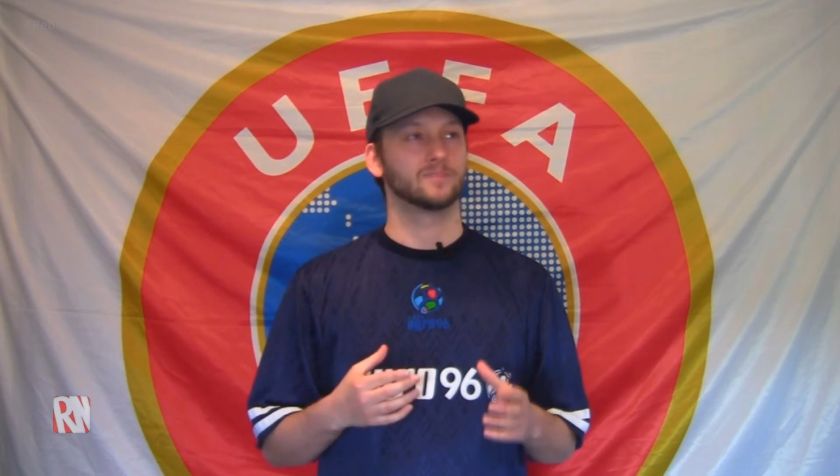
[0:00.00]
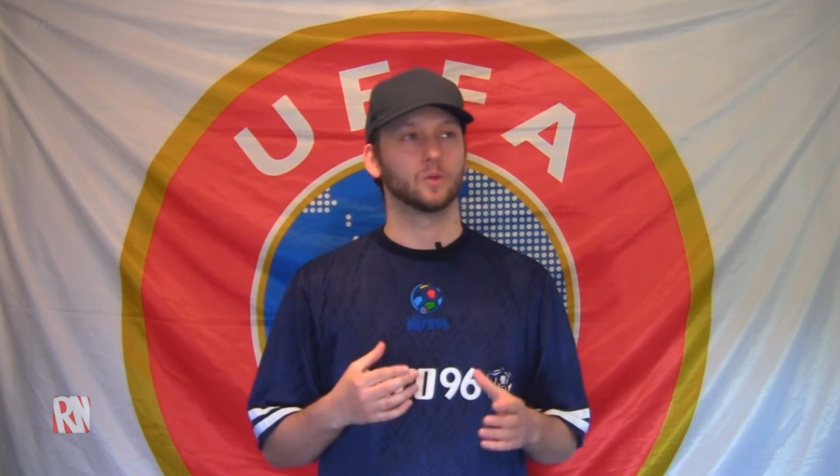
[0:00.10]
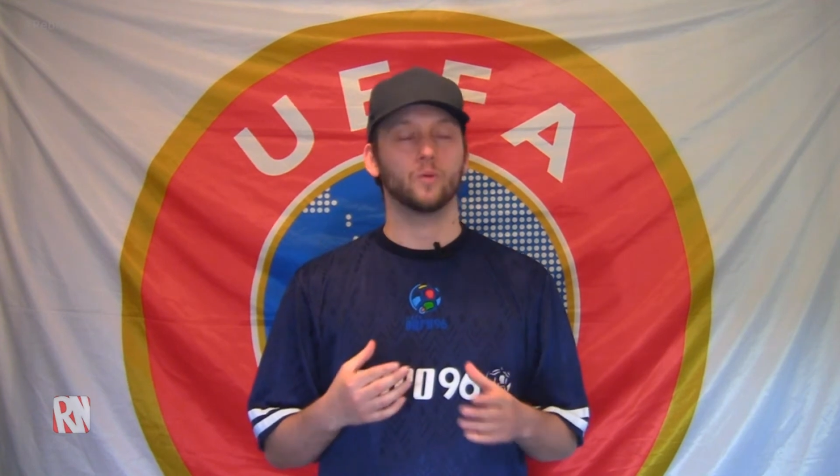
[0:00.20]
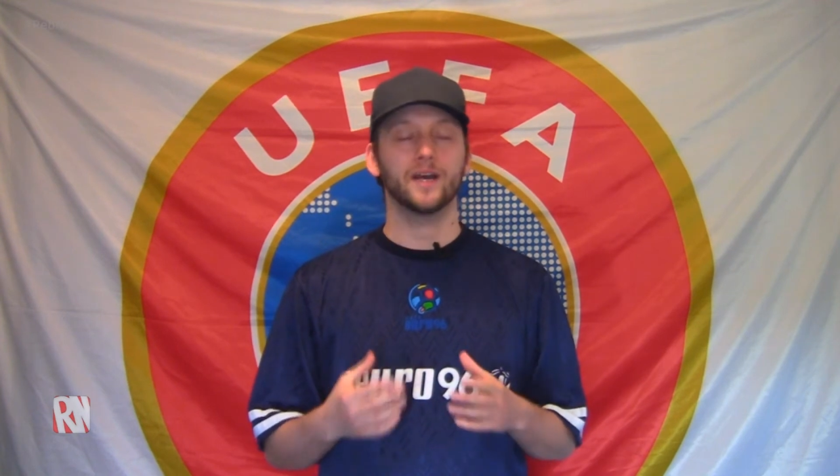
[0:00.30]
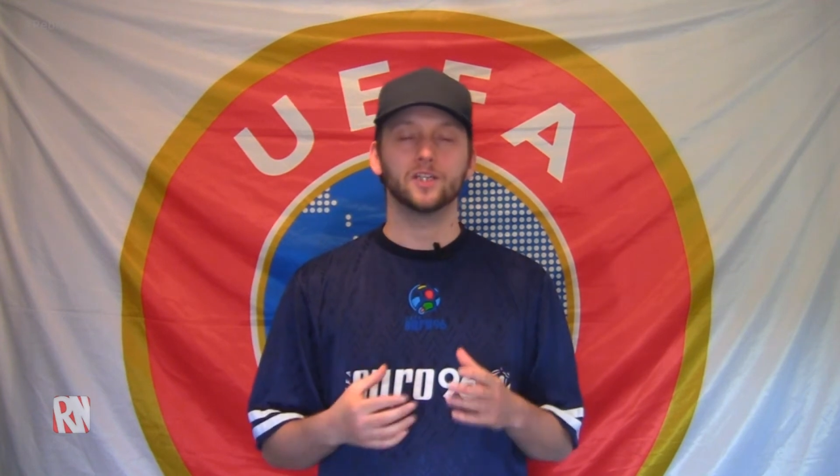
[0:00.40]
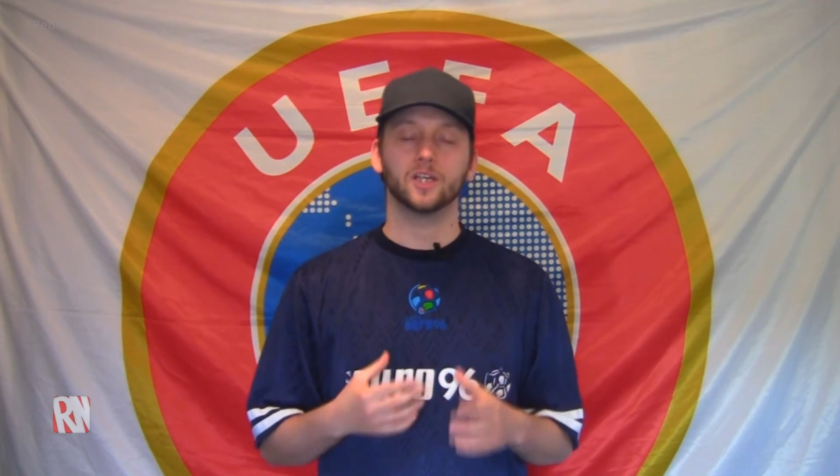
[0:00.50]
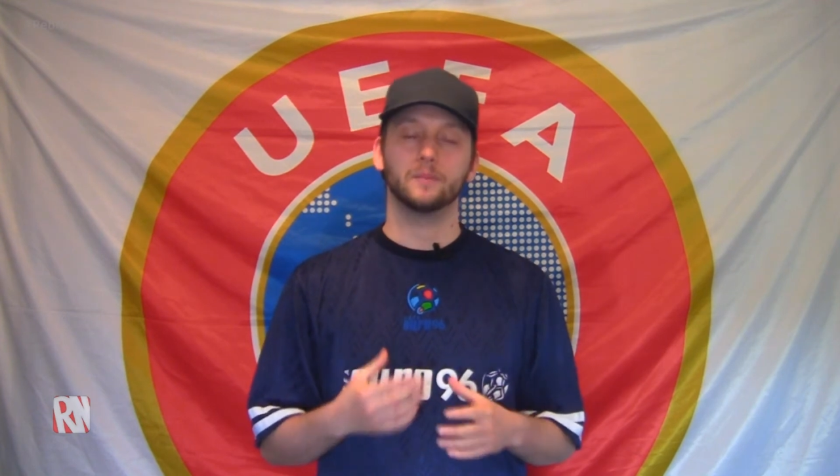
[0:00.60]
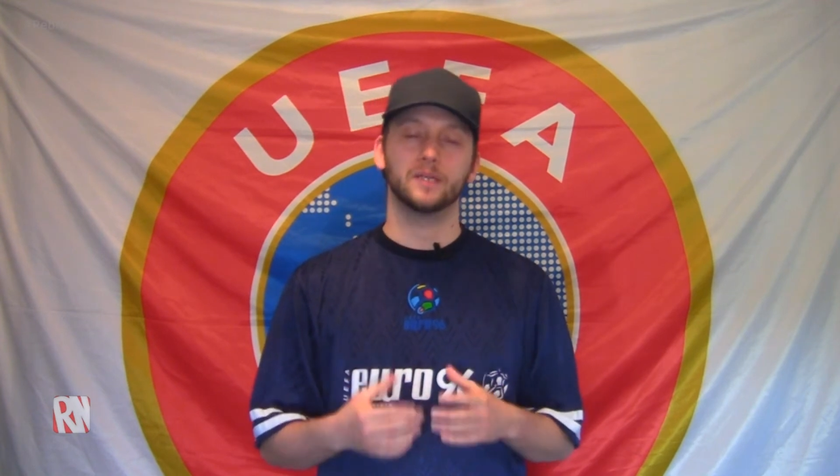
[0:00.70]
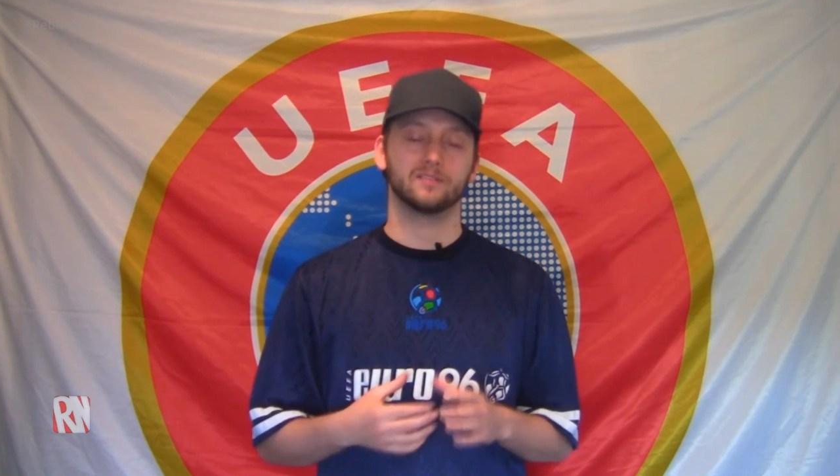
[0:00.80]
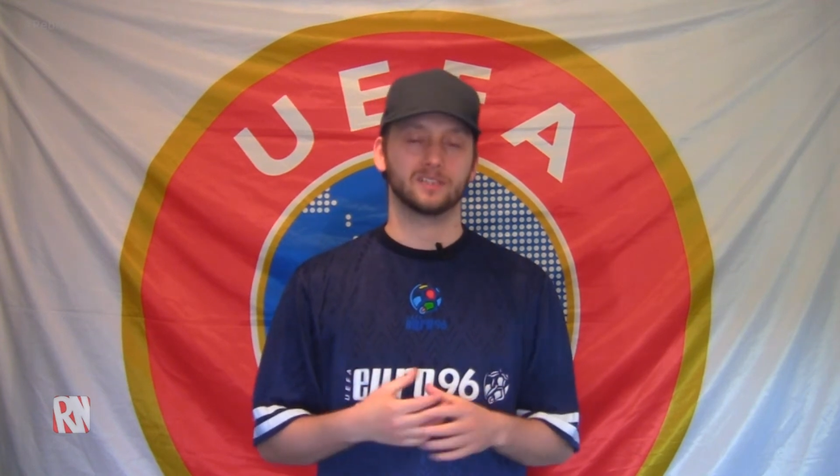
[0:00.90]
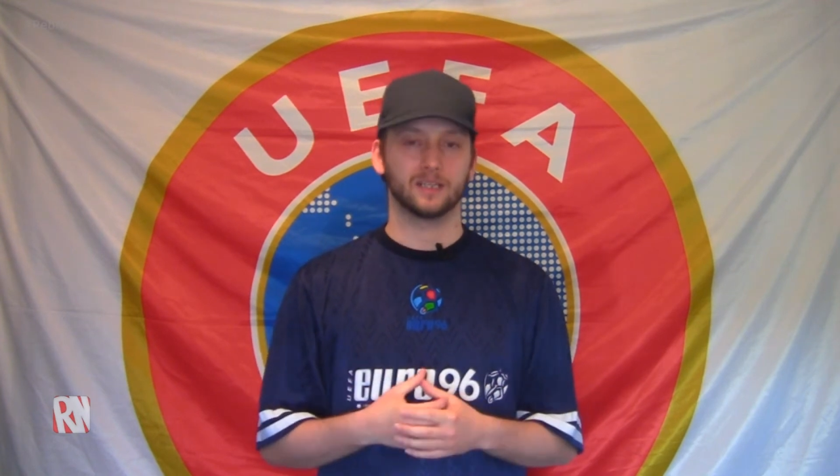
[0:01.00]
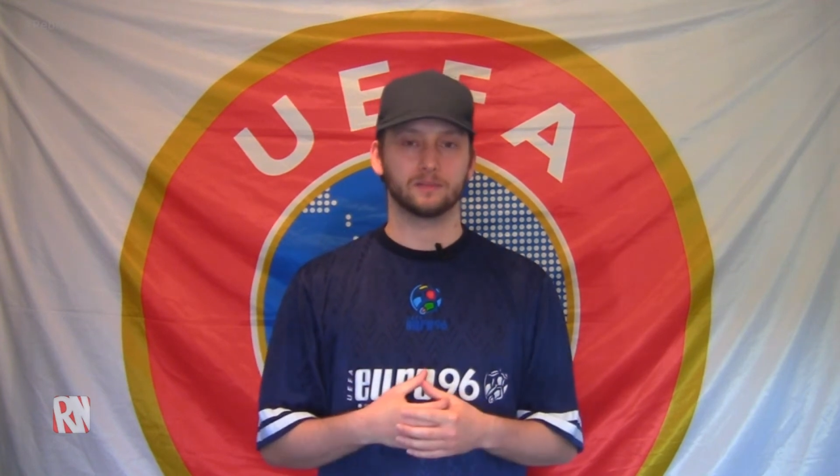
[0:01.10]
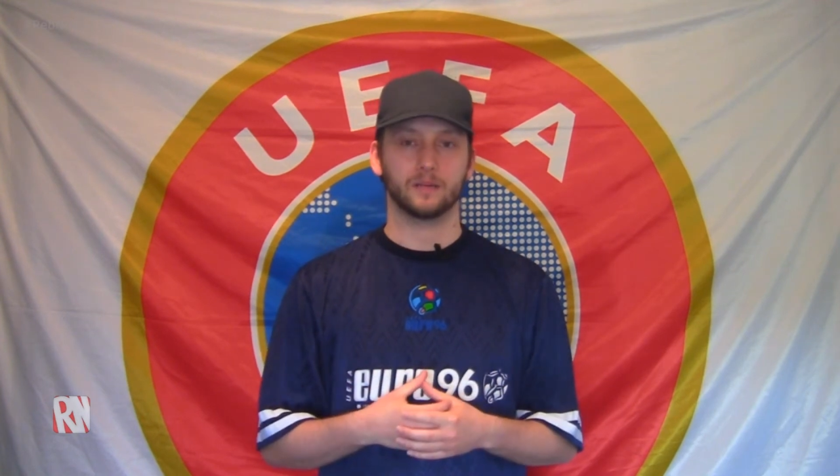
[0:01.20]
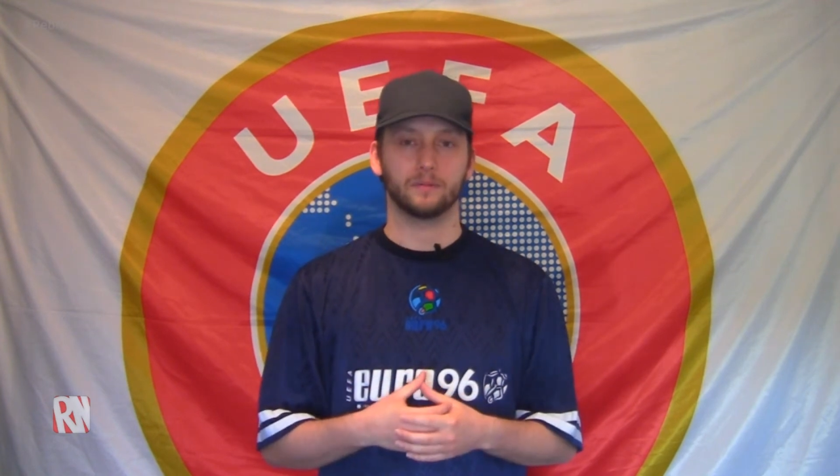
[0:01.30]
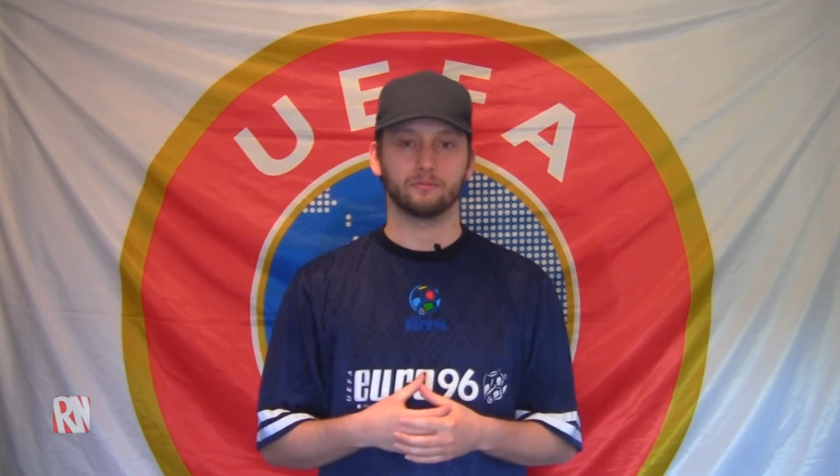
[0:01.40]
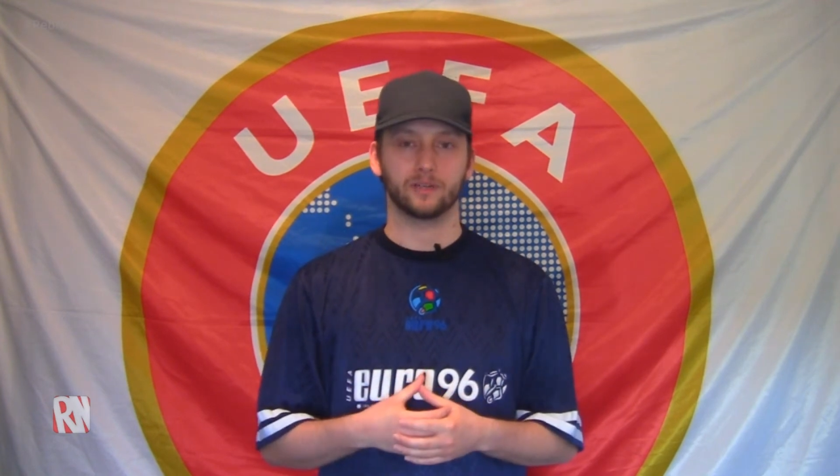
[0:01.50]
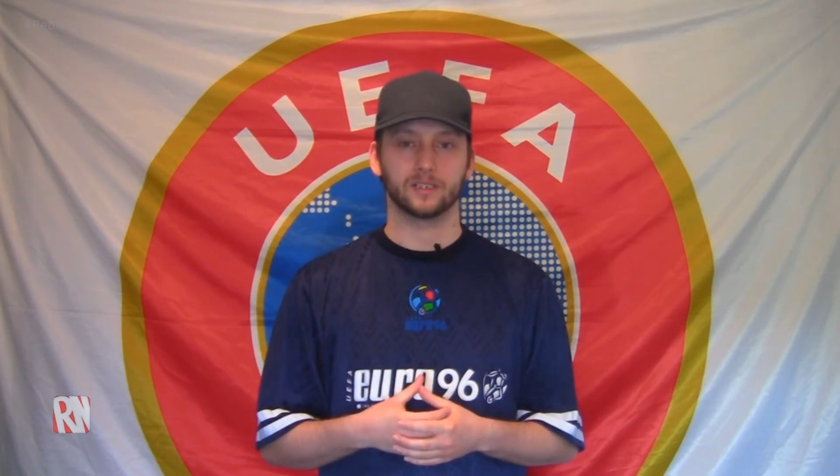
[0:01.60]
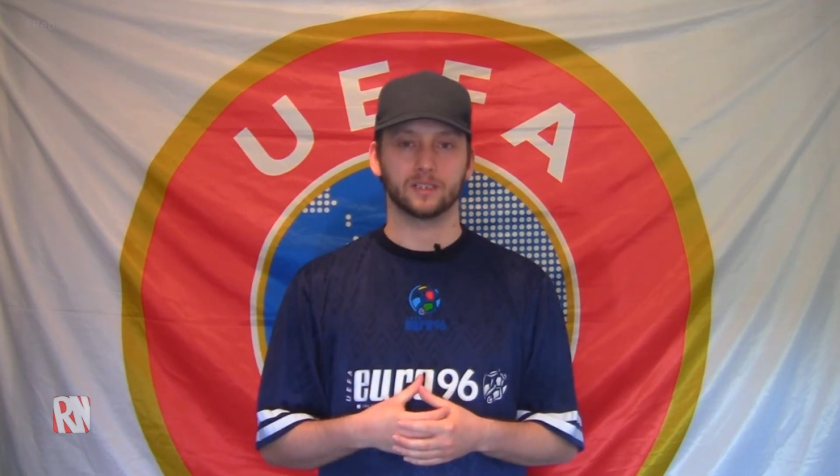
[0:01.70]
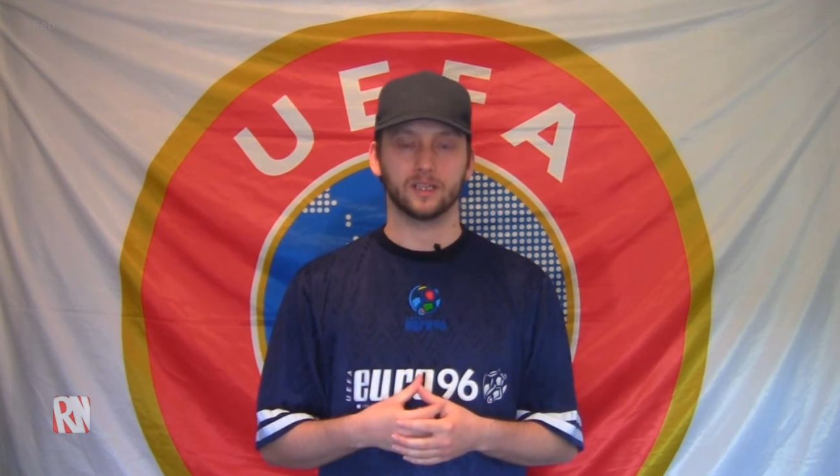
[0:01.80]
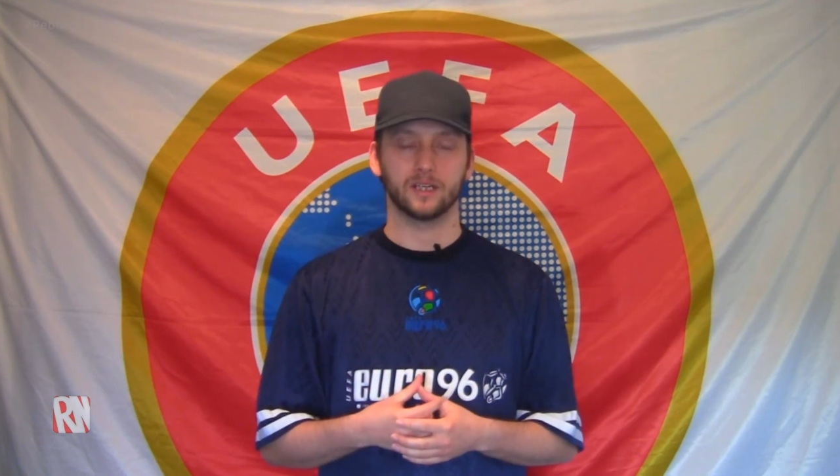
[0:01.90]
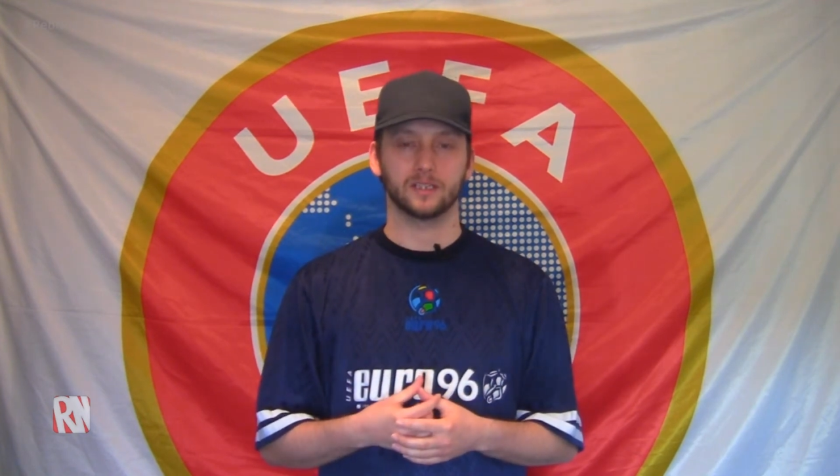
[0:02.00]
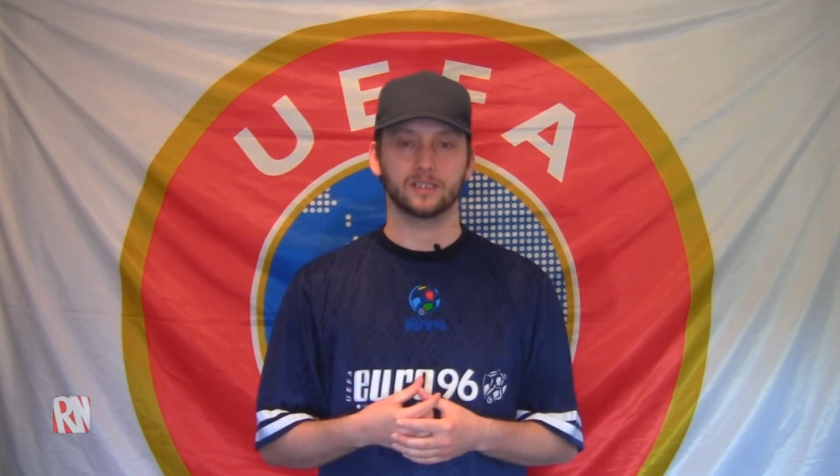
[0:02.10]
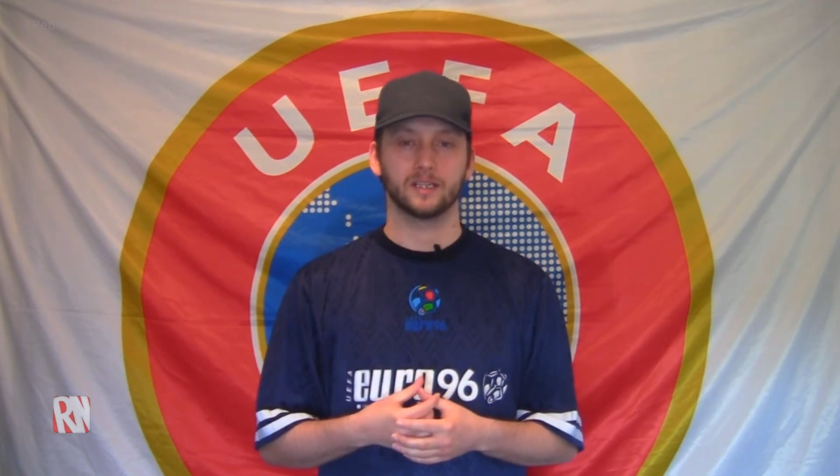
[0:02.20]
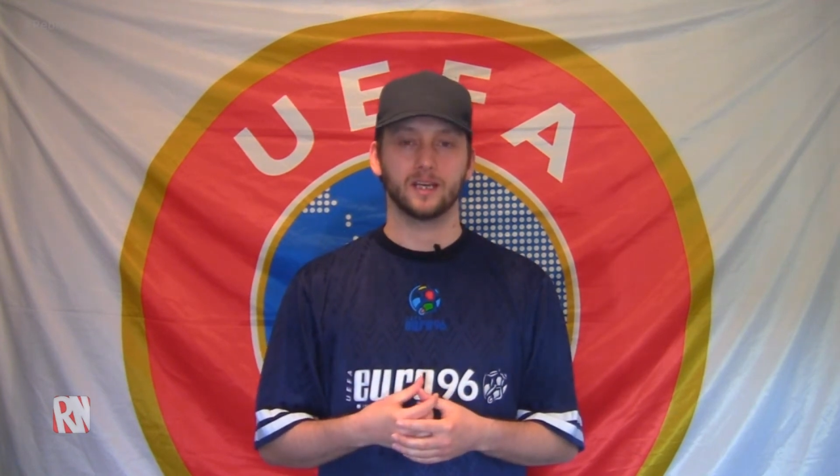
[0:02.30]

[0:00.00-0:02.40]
way Germany have slipped up in recent years